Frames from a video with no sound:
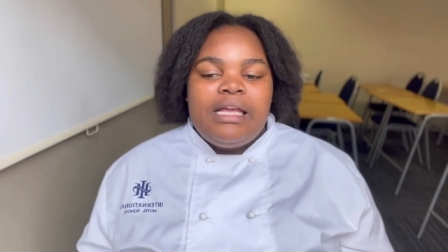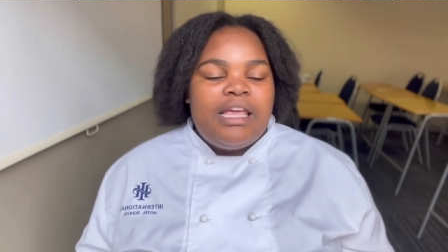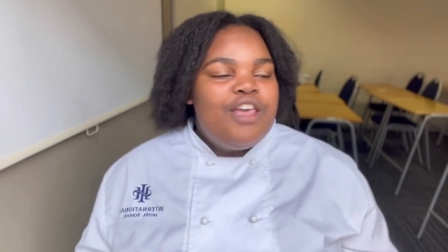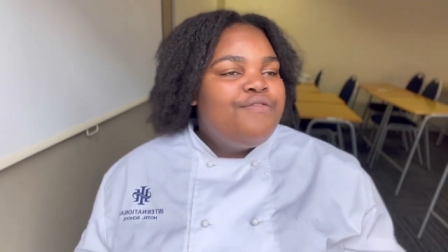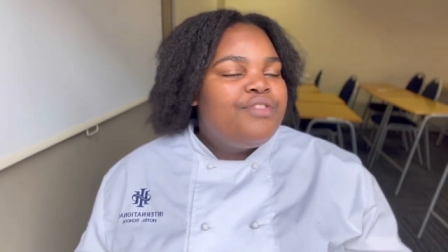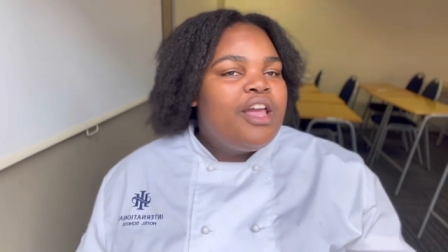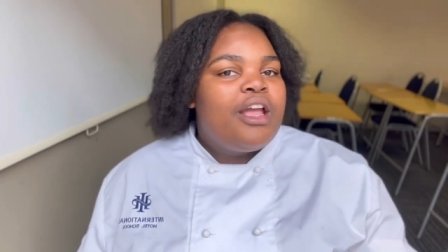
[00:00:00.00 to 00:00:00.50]

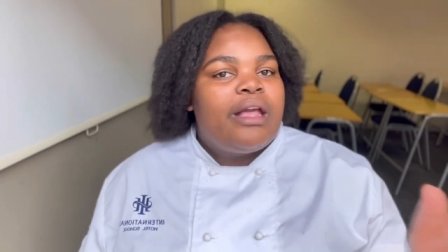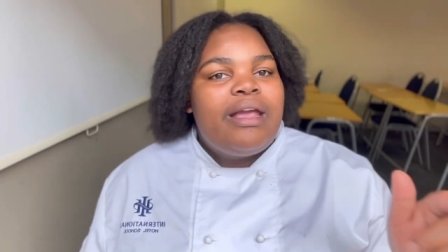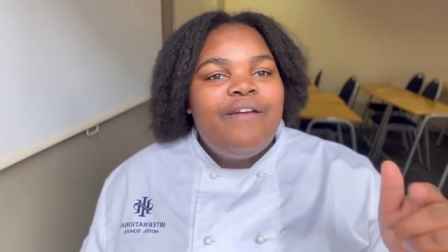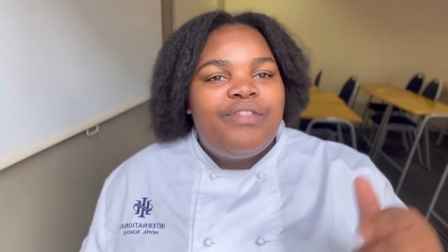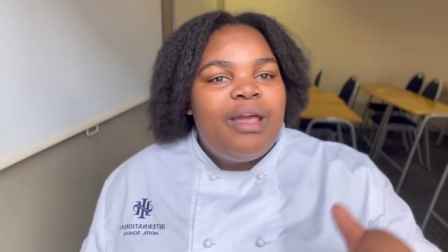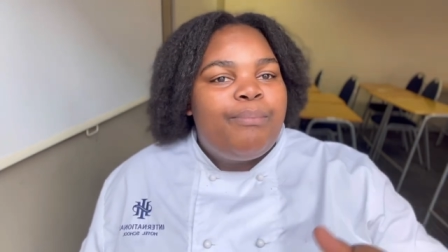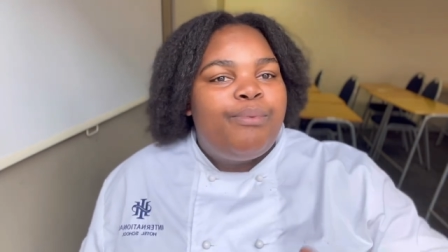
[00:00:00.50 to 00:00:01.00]
if they
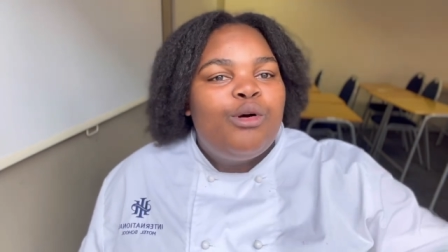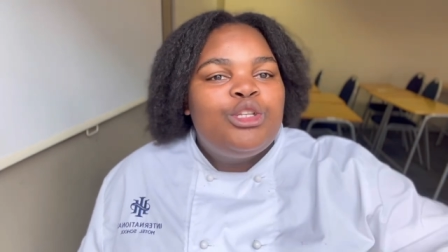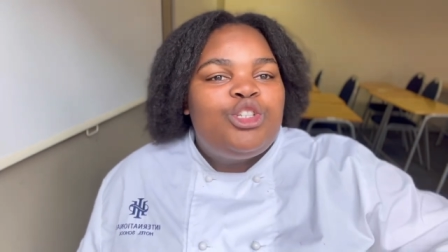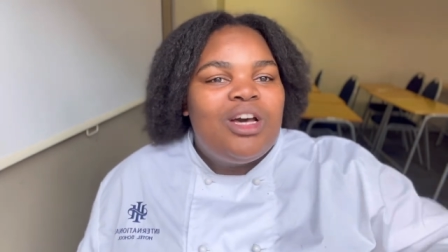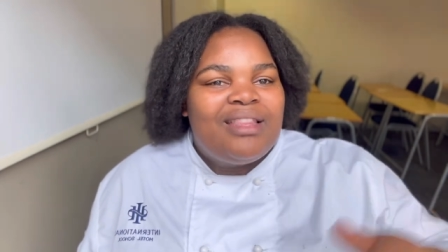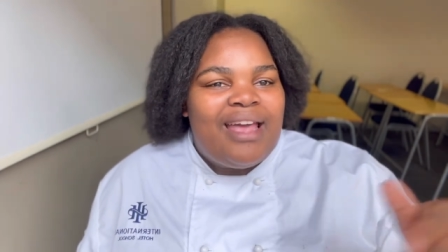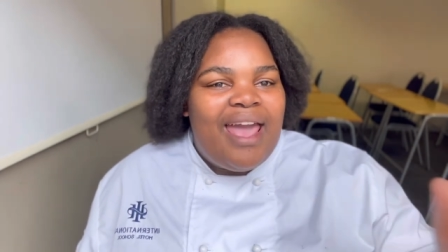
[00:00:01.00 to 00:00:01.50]
if they put
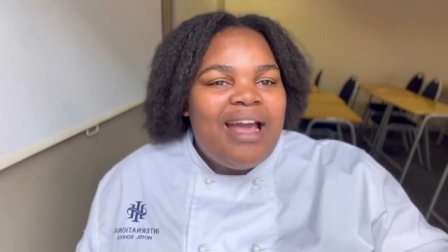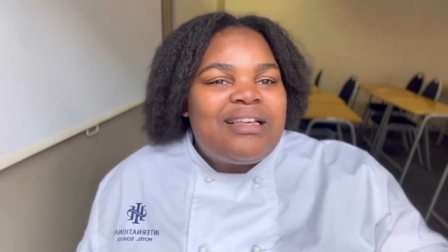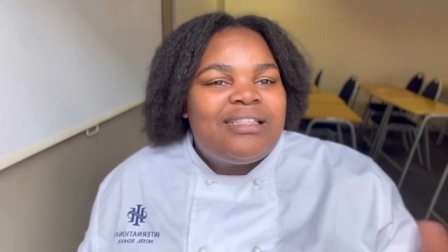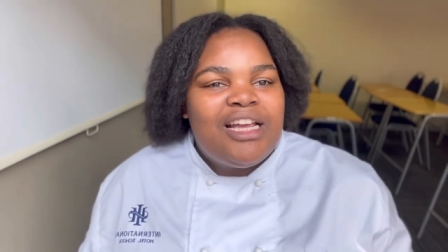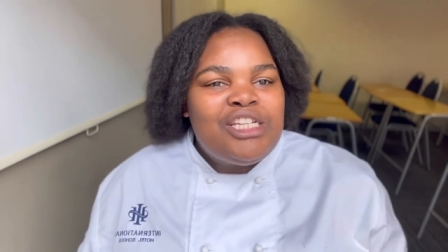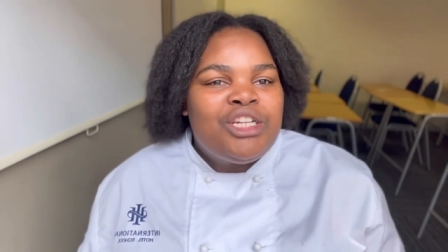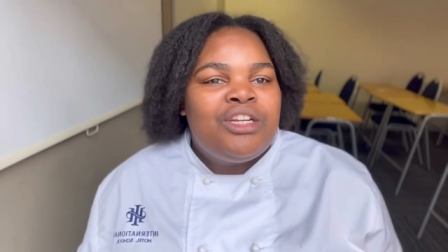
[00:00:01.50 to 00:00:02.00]
you on the egg
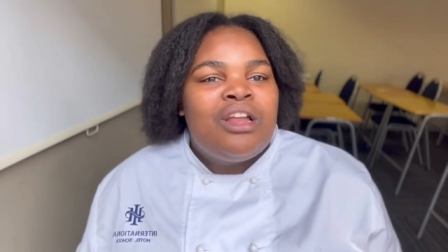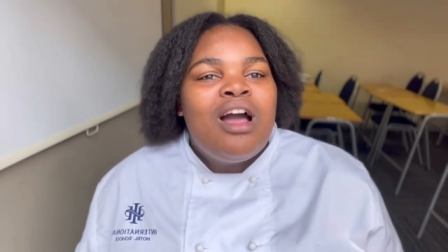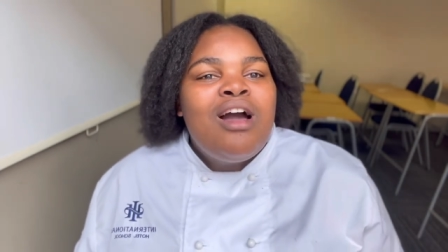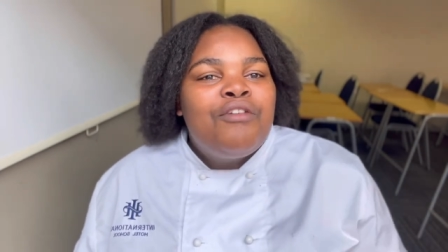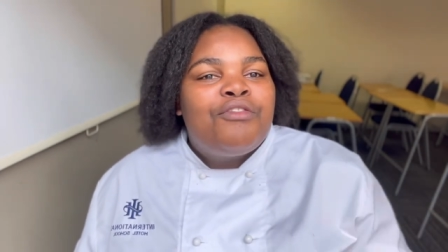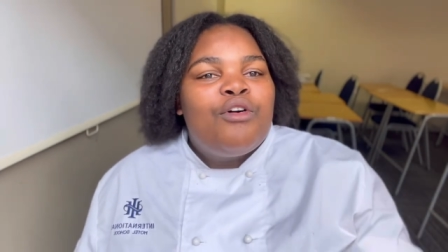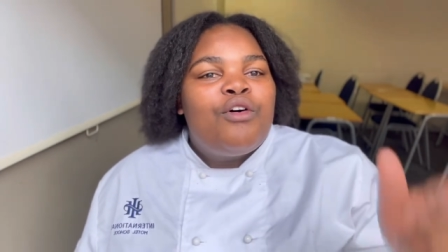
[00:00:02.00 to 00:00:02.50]
station
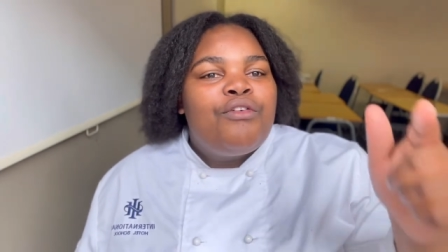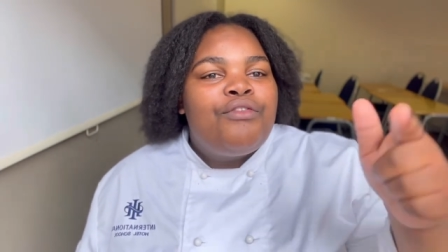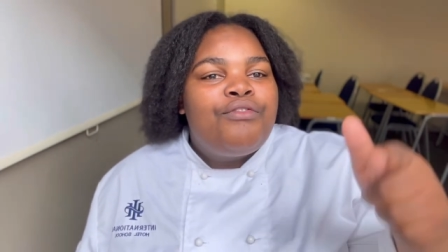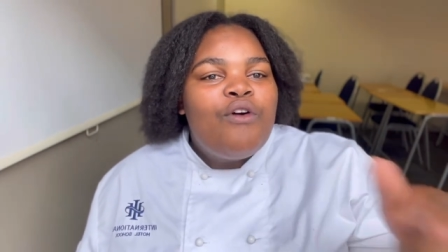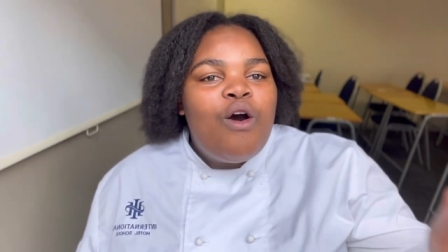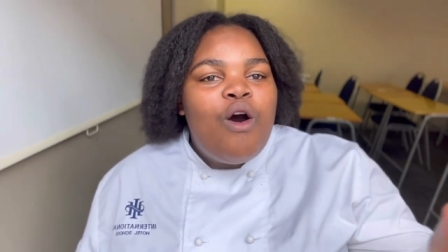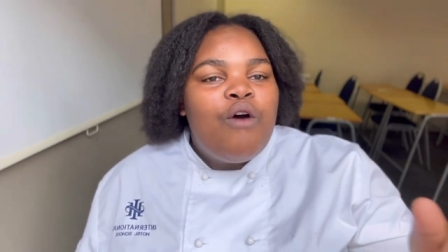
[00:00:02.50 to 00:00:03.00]
for
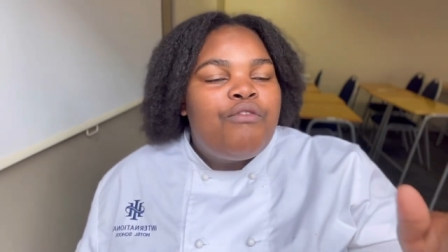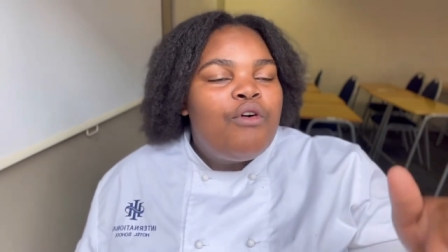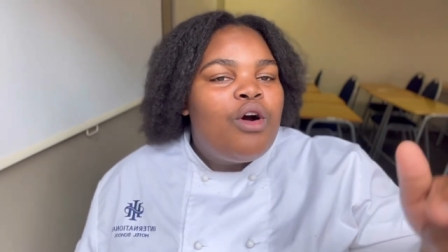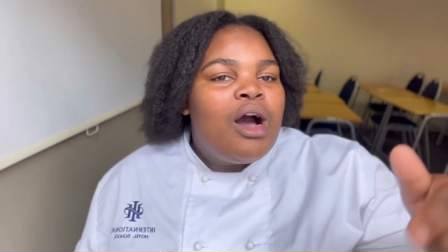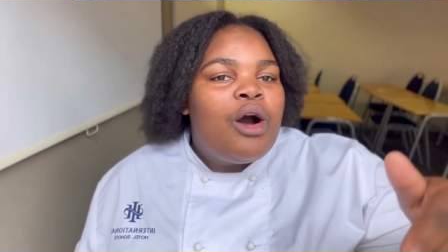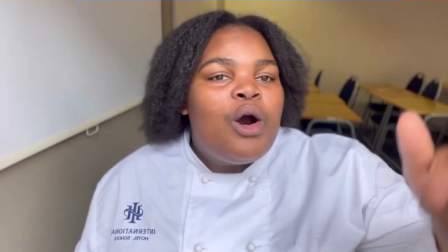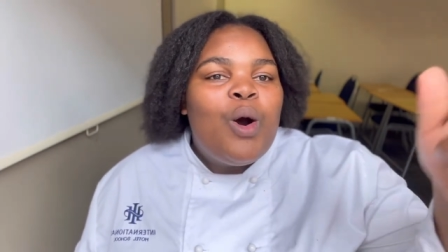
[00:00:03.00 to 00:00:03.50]
for for
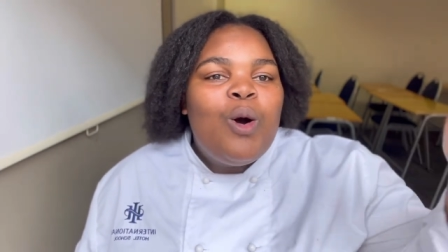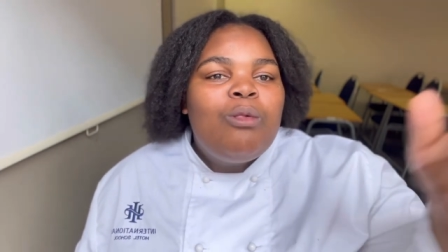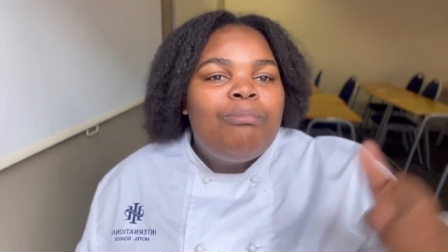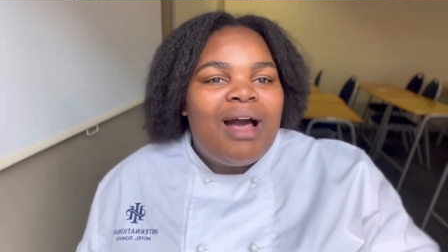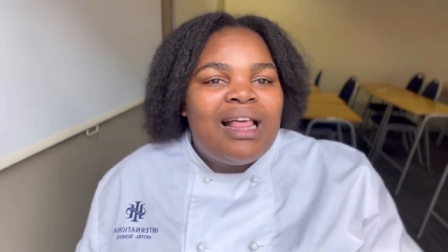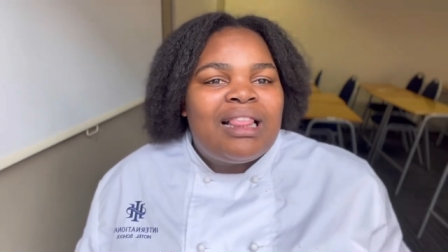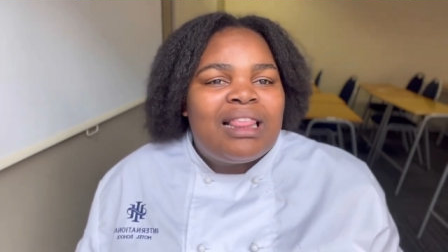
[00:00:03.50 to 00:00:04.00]
a whole
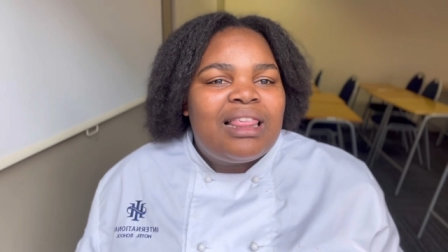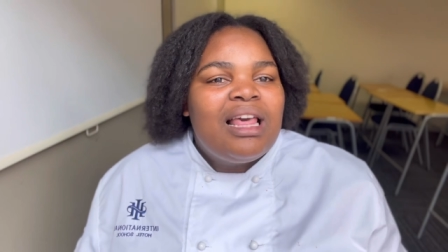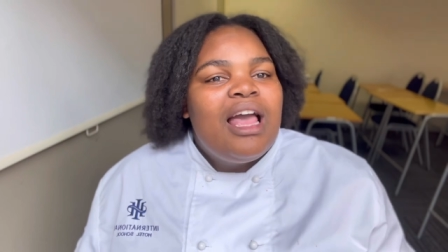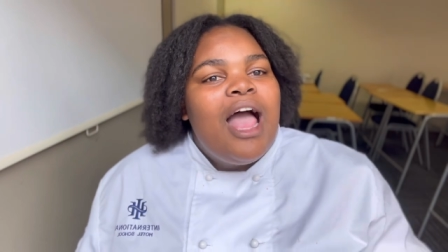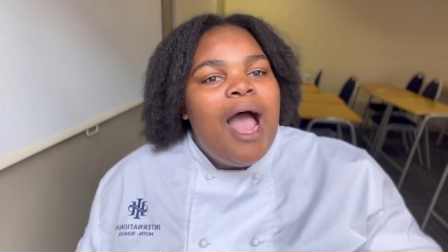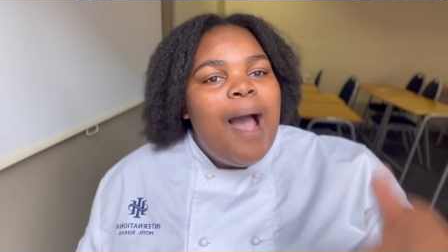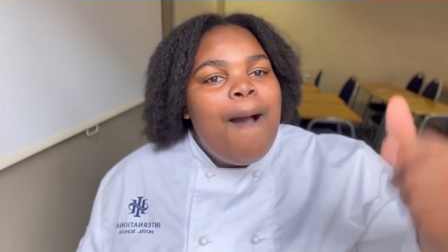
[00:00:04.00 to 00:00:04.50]
month,
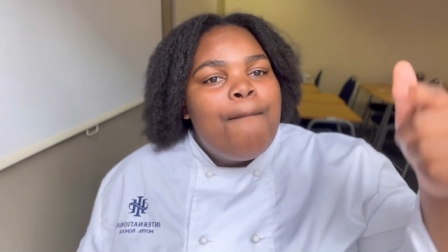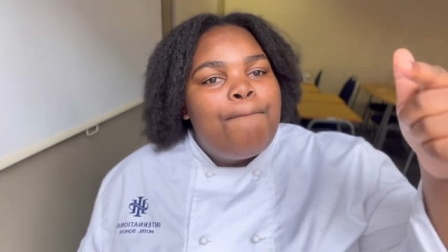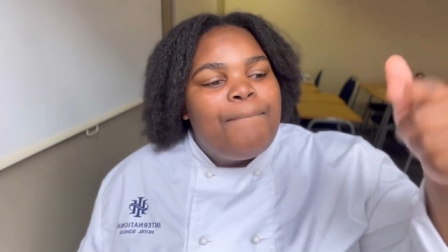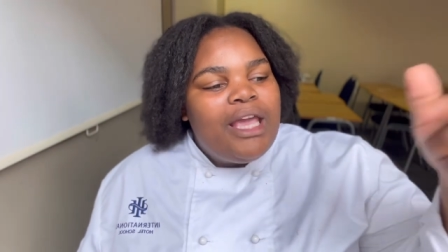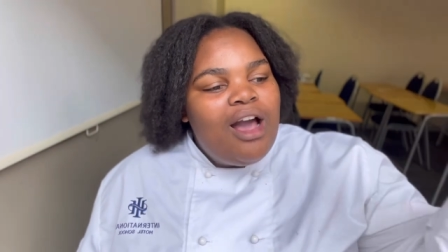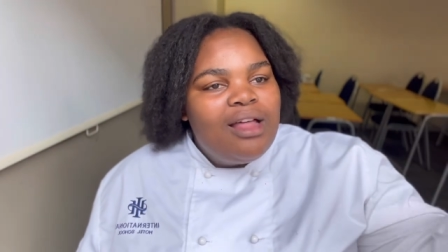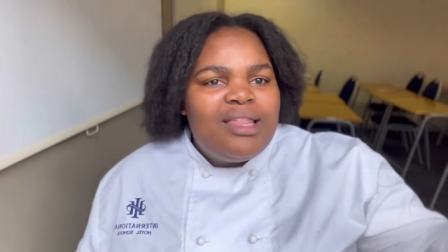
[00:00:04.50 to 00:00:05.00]

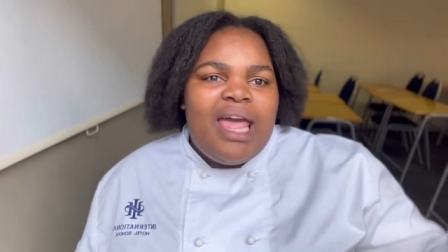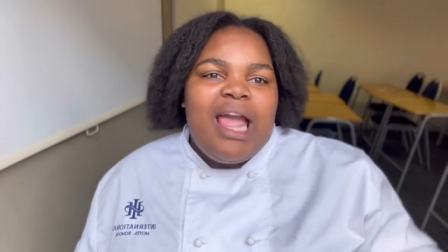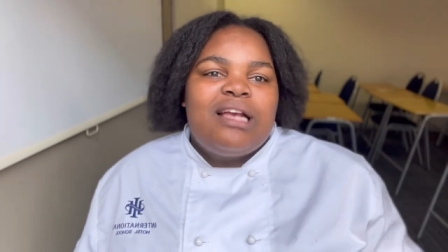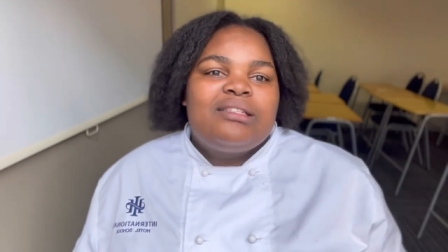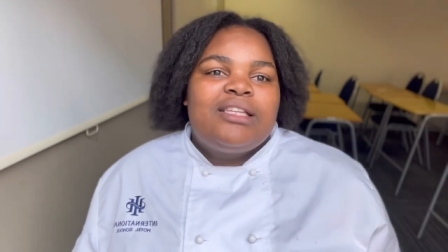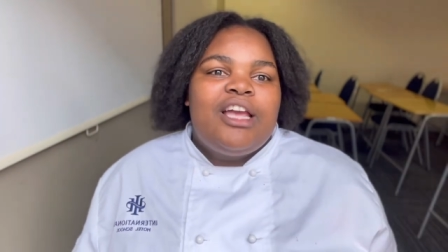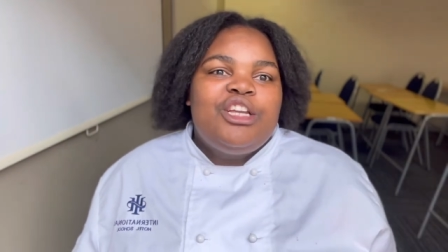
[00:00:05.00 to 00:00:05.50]
be on the
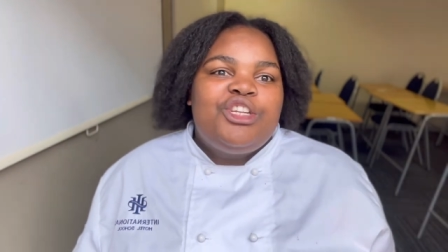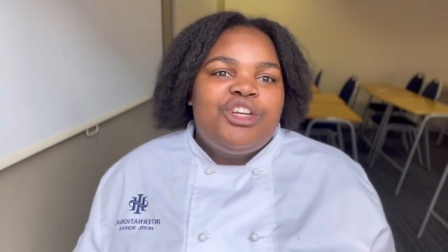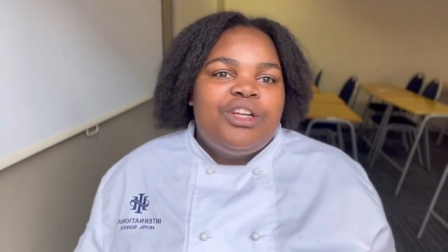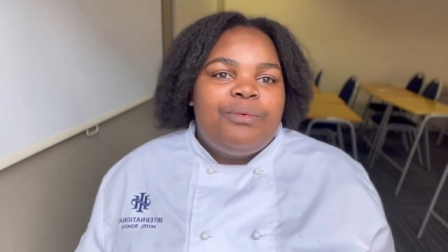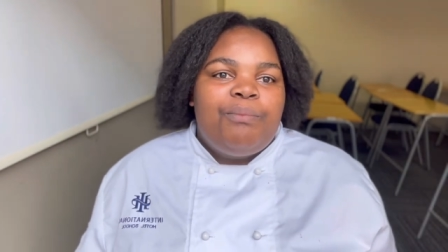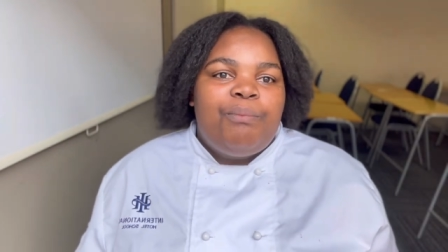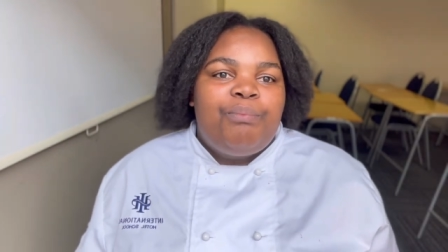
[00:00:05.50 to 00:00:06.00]
egg
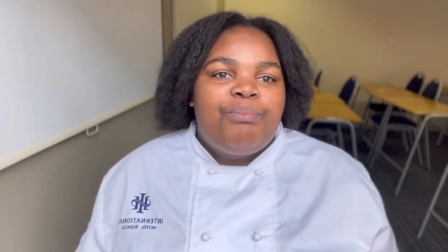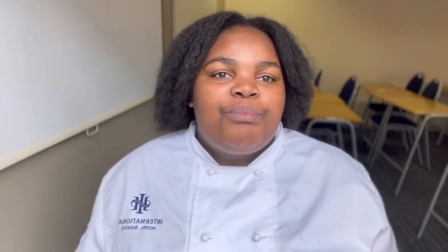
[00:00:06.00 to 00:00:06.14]
station.